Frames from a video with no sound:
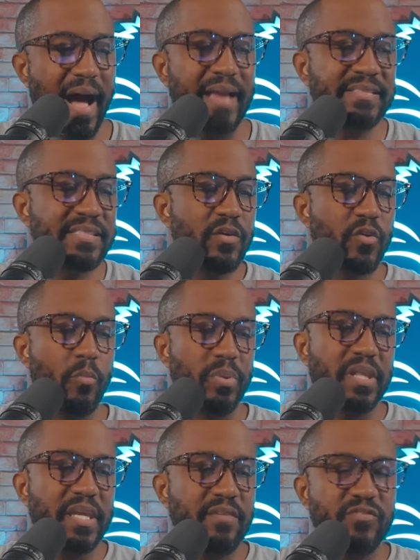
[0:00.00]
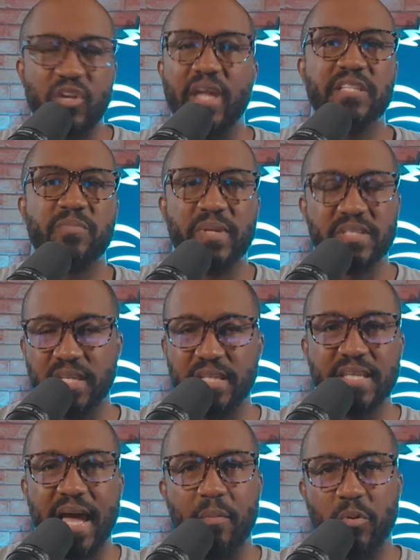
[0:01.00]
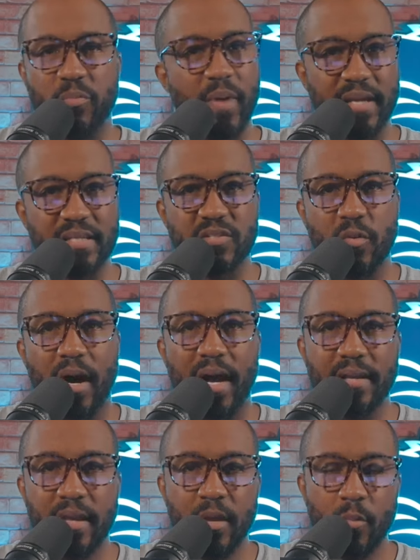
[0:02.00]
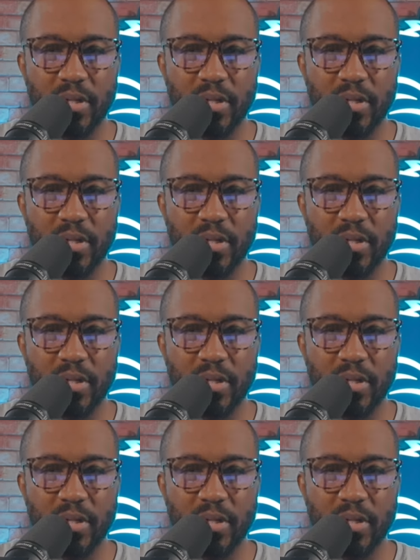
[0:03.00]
I still don't believe Jake spends any time on the practice squad.